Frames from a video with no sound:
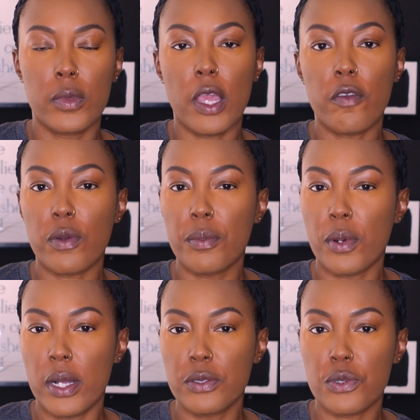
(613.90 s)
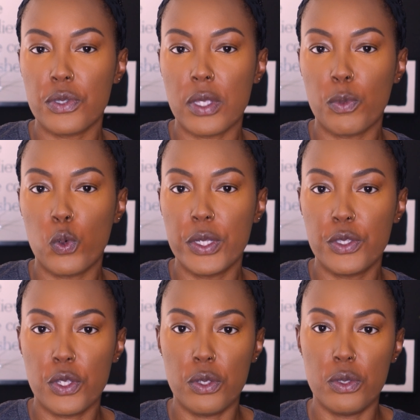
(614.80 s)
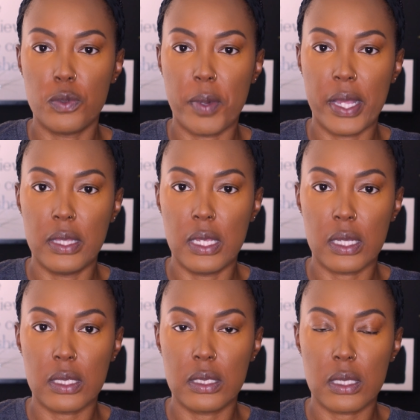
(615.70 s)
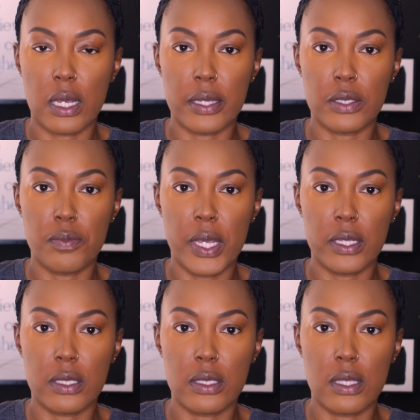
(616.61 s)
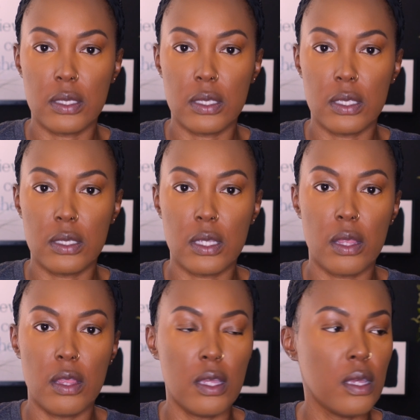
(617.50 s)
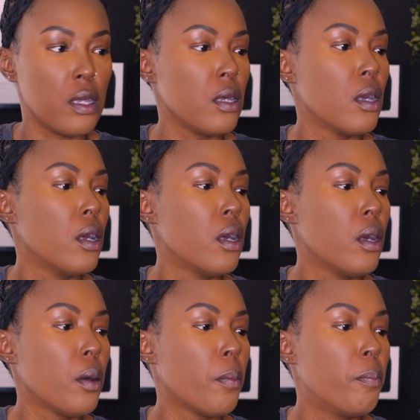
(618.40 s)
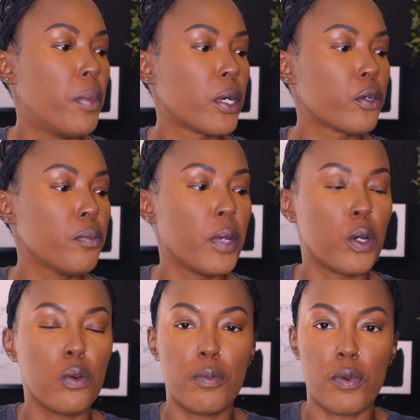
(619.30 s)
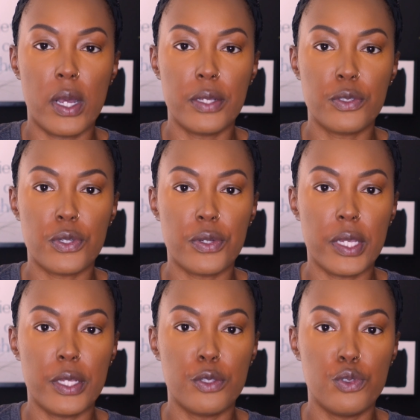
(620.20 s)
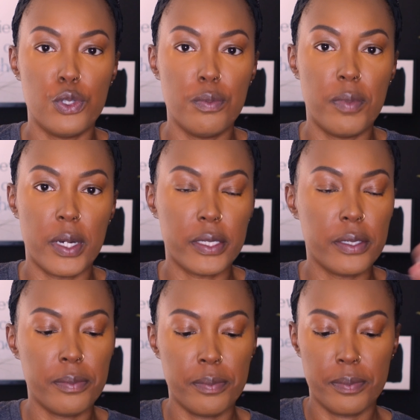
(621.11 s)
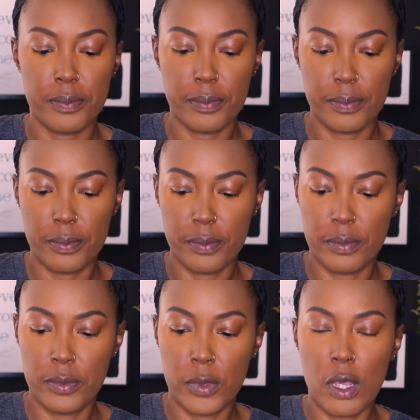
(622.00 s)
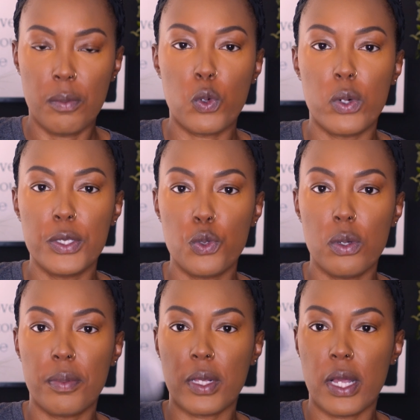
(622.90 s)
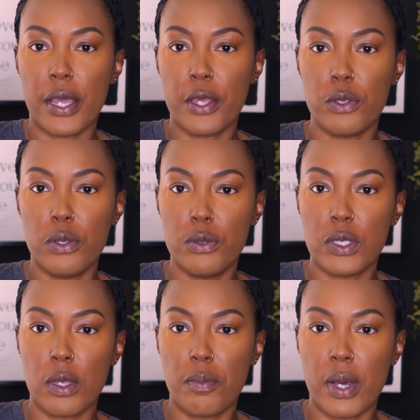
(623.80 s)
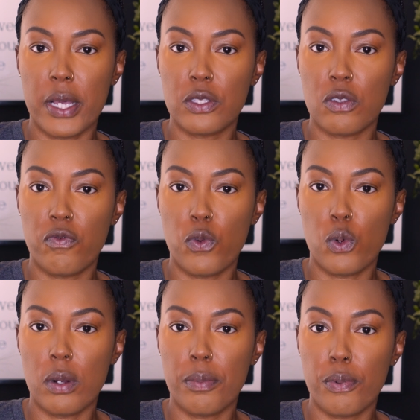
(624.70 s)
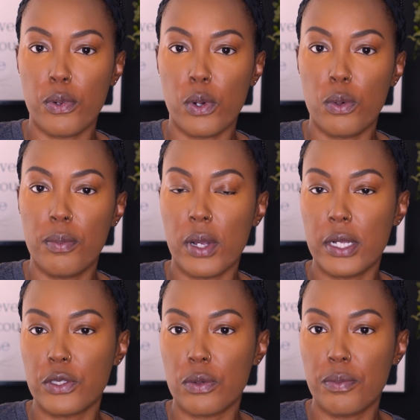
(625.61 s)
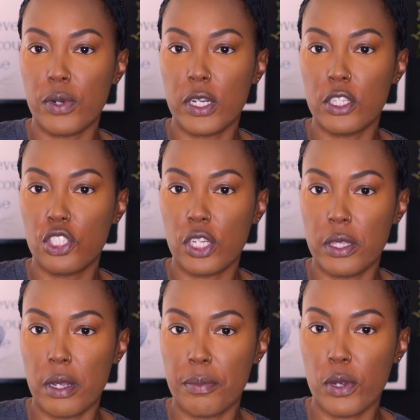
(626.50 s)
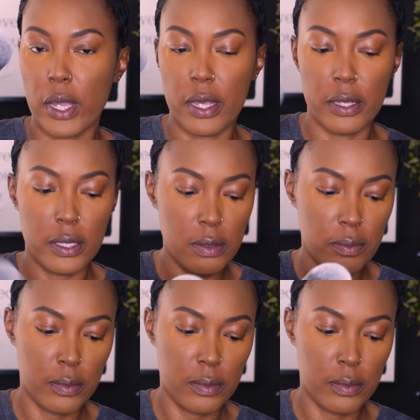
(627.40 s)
And for bronzers, I'm going to use by NYX Cosmetics. This is the Buttermelt Bronzer in Do Butta. Going to apply using my Sephora Pro Bronzer Brush number 80.